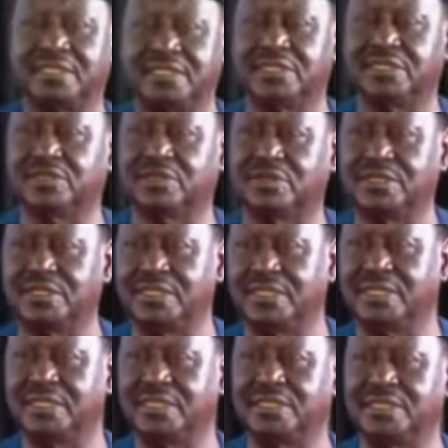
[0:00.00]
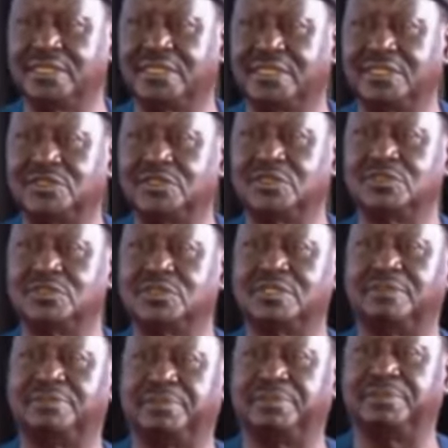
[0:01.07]
The richest continent is also
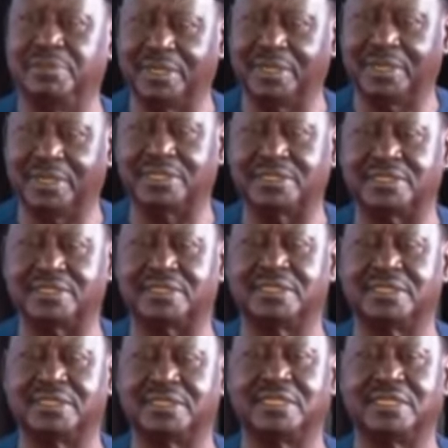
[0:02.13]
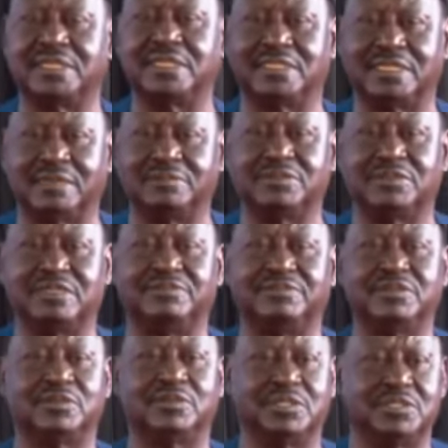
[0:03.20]
the poorest in terms of
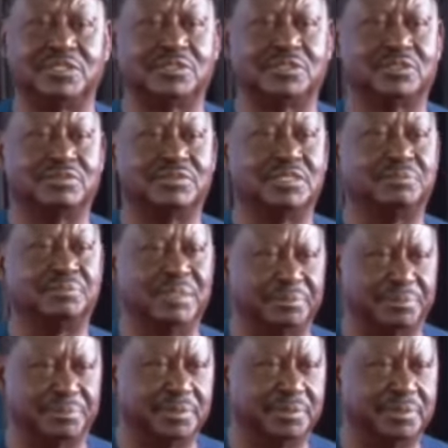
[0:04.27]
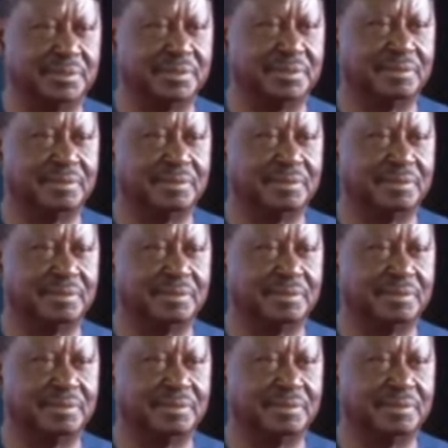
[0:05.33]
living conditions of its people.